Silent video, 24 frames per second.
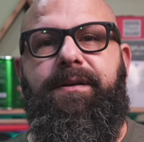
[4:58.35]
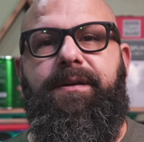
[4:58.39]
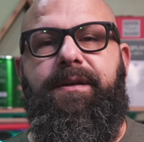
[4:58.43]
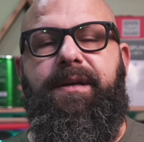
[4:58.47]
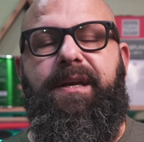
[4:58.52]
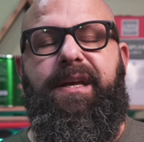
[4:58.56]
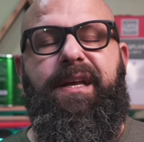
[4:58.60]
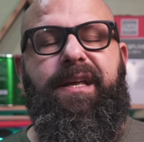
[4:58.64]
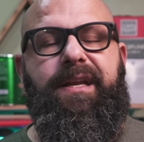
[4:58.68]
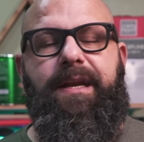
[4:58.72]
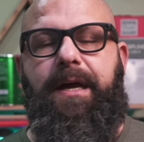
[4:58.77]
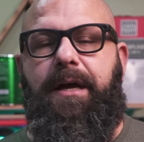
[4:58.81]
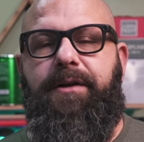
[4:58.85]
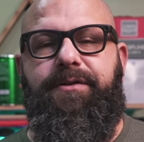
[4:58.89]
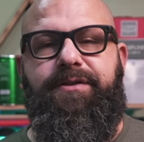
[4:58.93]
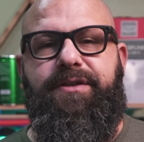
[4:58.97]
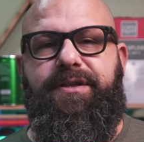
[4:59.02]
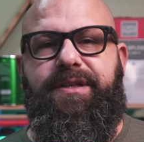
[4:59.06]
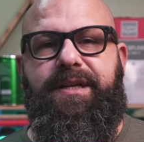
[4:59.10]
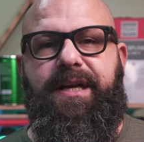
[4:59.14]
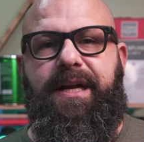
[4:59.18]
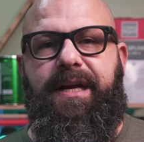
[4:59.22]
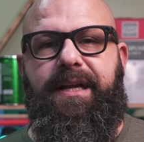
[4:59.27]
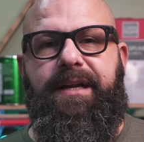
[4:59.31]
And I'll
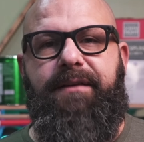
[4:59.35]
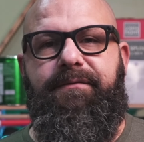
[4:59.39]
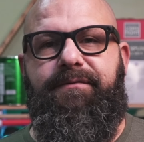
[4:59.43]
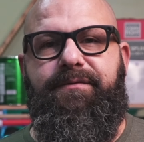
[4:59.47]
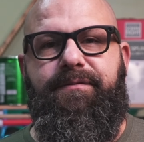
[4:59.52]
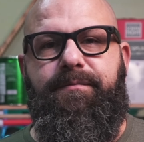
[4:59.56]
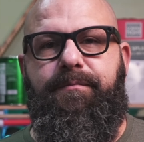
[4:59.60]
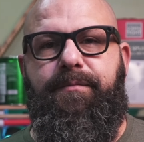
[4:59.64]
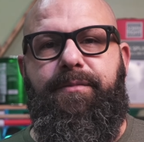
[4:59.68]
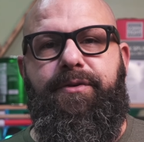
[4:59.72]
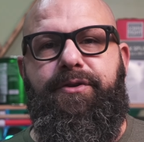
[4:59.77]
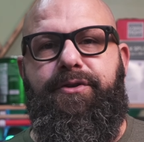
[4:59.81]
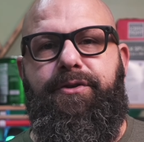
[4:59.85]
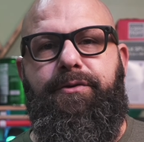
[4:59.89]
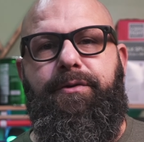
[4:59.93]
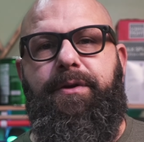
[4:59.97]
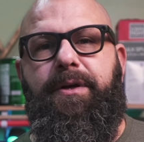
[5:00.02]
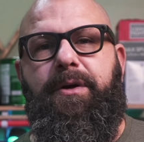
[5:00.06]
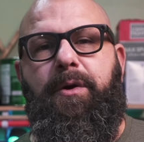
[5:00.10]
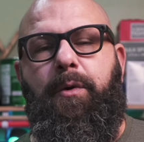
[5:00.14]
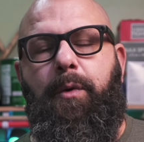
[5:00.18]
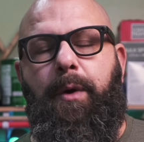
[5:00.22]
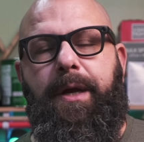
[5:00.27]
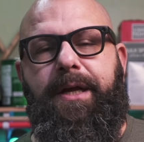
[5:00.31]
just kind of shoot a
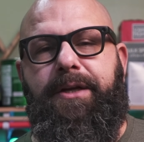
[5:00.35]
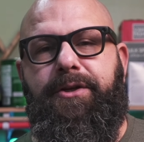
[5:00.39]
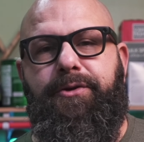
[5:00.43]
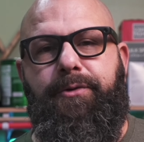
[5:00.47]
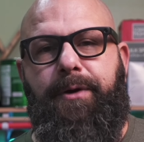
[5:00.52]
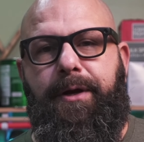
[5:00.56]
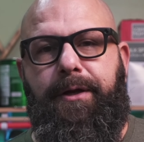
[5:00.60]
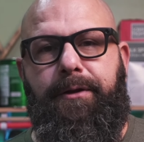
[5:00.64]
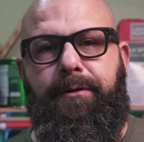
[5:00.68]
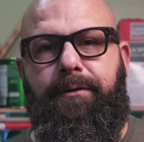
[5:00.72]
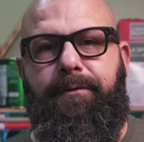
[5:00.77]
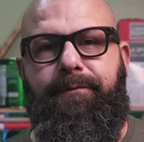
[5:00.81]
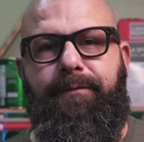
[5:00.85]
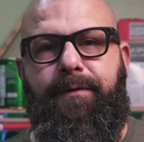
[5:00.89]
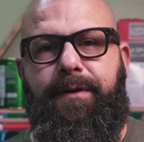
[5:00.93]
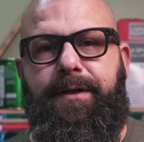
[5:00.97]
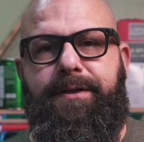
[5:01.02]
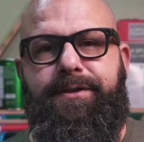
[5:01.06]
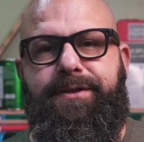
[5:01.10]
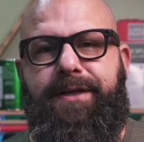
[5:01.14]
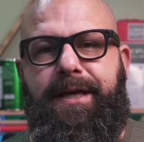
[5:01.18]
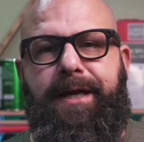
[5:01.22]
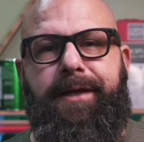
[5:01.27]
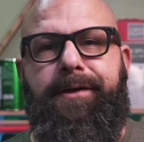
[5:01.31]
quick trailer for the
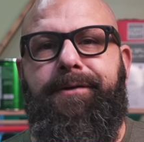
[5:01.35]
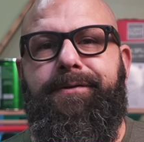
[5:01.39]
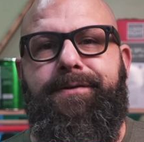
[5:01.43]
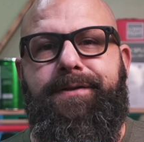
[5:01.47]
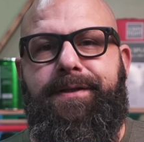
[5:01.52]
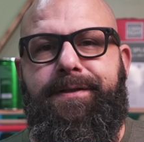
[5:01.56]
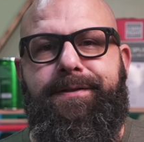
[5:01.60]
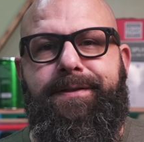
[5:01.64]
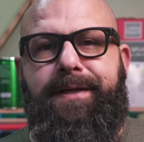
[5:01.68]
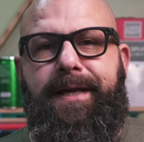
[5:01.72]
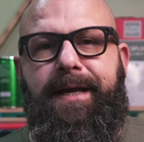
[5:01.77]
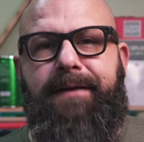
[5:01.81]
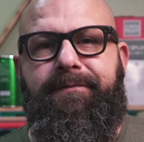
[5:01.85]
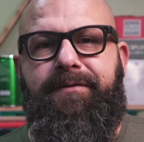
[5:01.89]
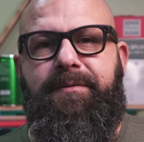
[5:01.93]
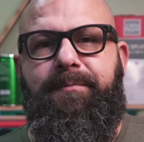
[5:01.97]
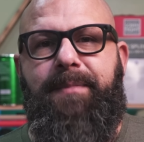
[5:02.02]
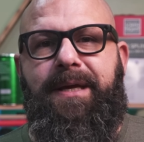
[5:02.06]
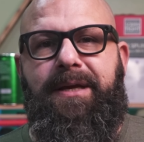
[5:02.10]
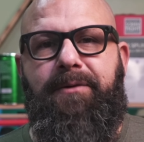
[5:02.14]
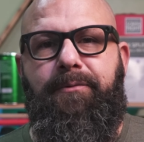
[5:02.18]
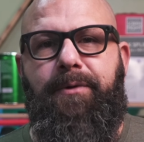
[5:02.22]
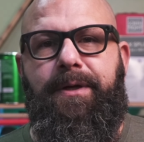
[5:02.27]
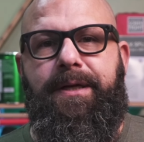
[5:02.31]
channel since I have to
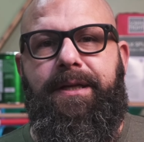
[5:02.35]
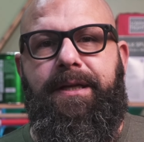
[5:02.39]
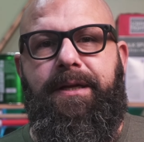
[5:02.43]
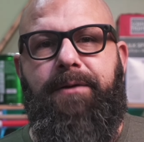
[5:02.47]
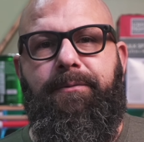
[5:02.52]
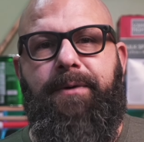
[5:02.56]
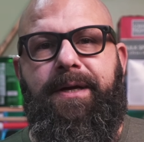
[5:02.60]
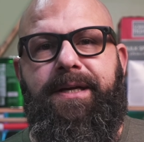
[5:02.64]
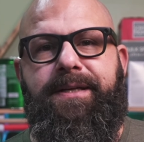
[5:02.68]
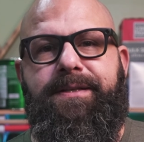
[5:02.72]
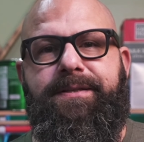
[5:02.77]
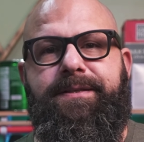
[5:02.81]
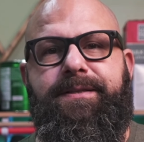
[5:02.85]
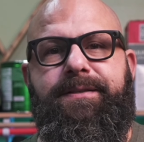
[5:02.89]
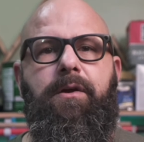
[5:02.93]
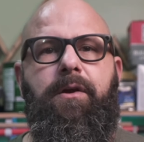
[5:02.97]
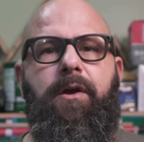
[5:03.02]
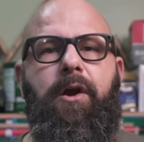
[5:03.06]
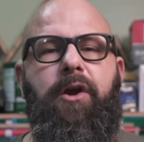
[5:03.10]
make one anyways.